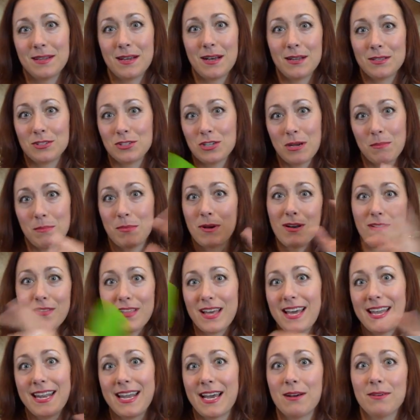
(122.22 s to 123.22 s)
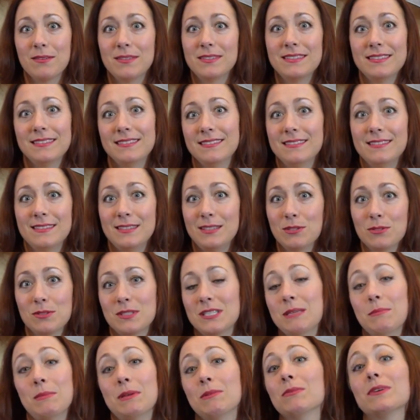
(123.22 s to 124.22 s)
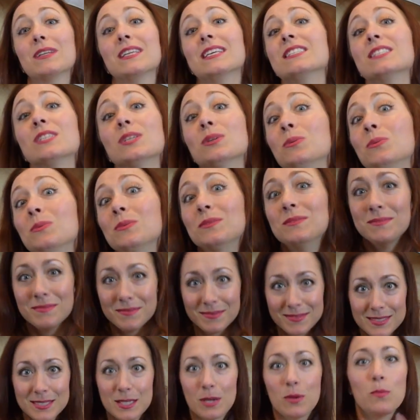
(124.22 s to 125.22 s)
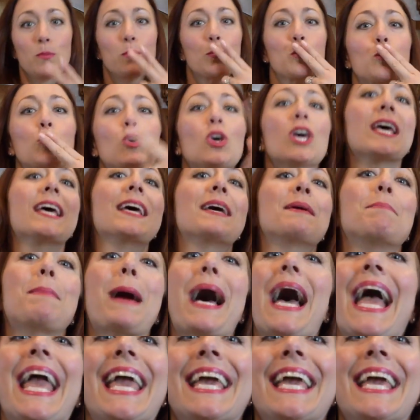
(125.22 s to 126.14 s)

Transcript: I'll chop all that out and you'll see me really soon. So bye.